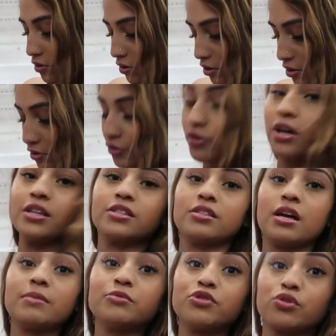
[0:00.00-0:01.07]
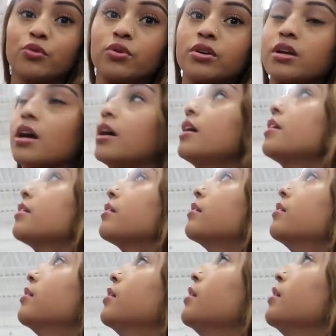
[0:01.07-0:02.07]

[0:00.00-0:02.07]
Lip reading: Hold on. You guys, I'm short. I got to.